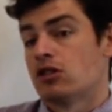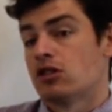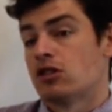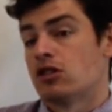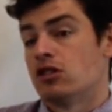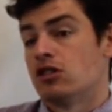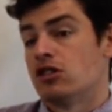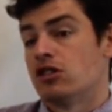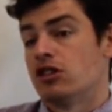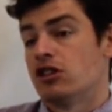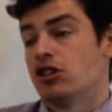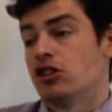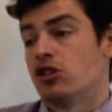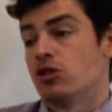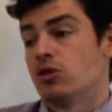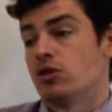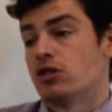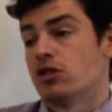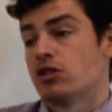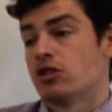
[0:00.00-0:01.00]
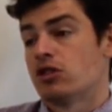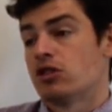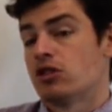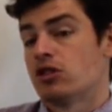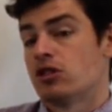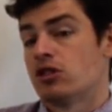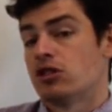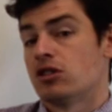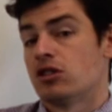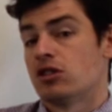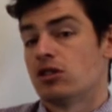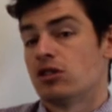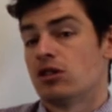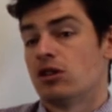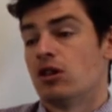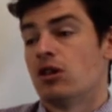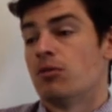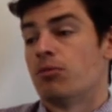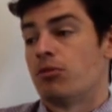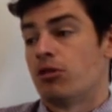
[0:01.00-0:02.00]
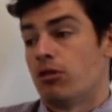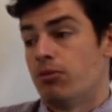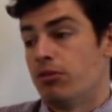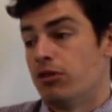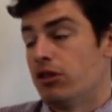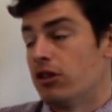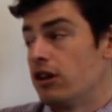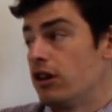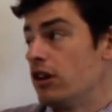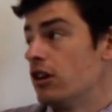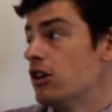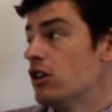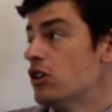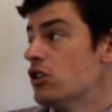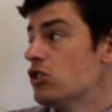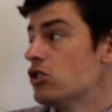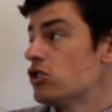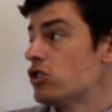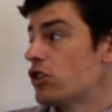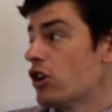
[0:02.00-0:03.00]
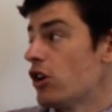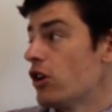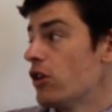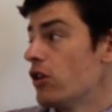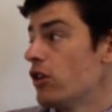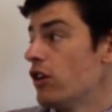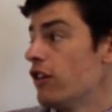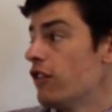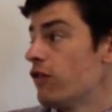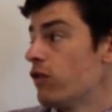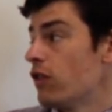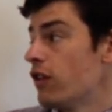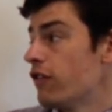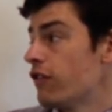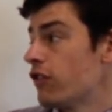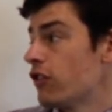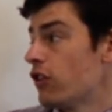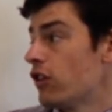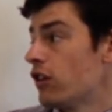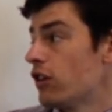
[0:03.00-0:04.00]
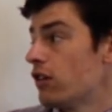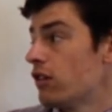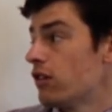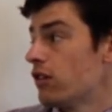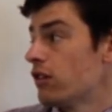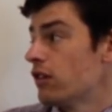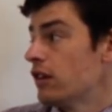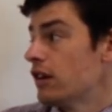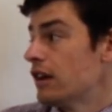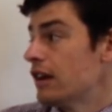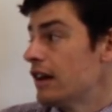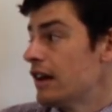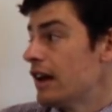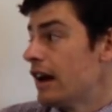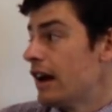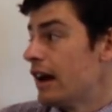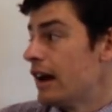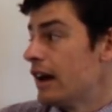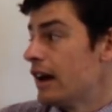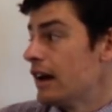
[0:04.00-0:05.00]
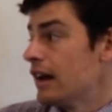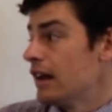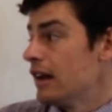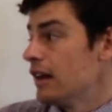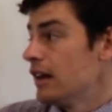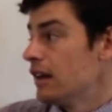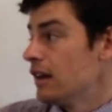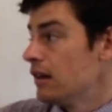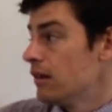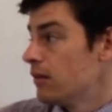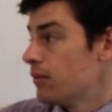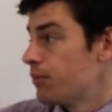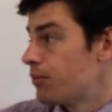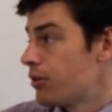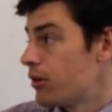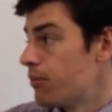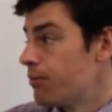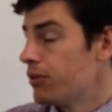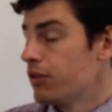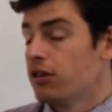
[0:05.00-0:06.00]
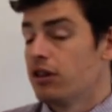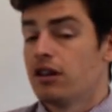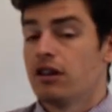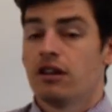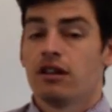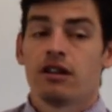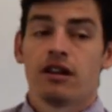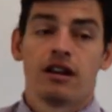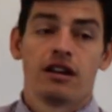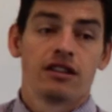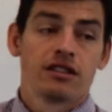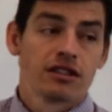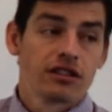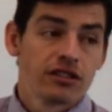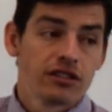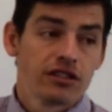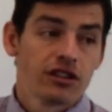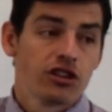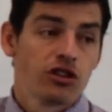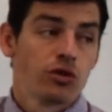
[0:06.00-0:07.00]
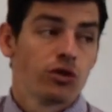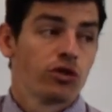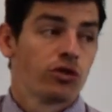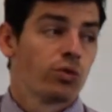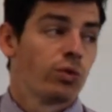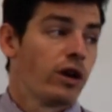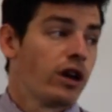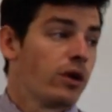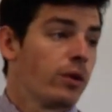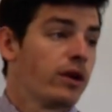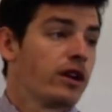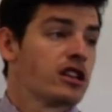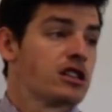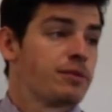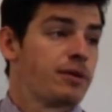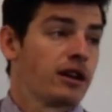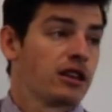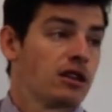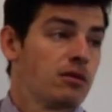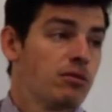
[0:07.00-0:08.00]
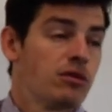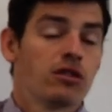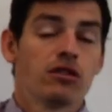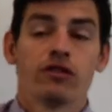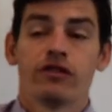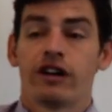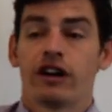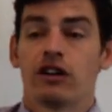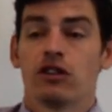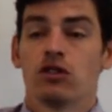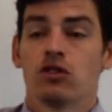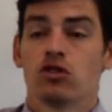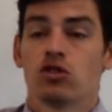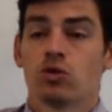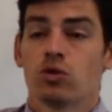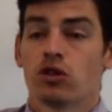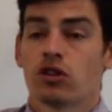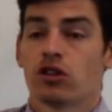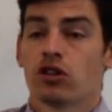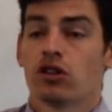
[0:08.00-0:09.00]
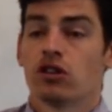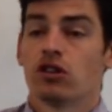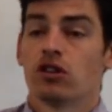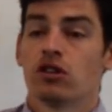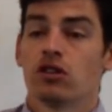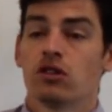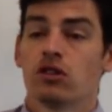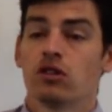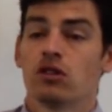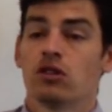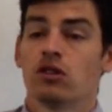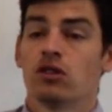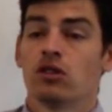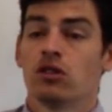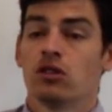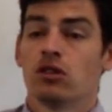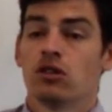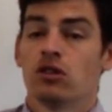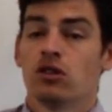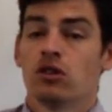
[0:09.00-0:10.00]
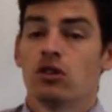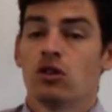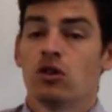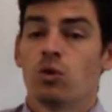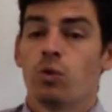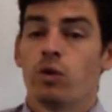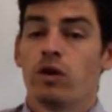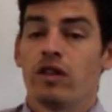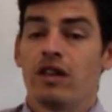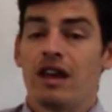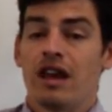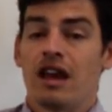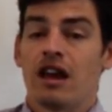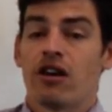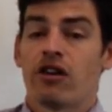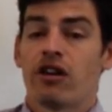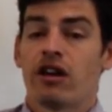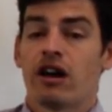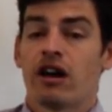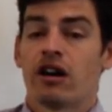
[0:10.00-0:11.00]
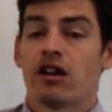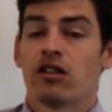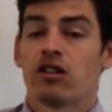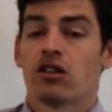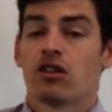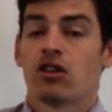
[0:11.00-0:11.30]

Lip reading: Continuous probabilities. So if we've got a probability that it's continuous, where do we expect the middle value to occur? When the area under the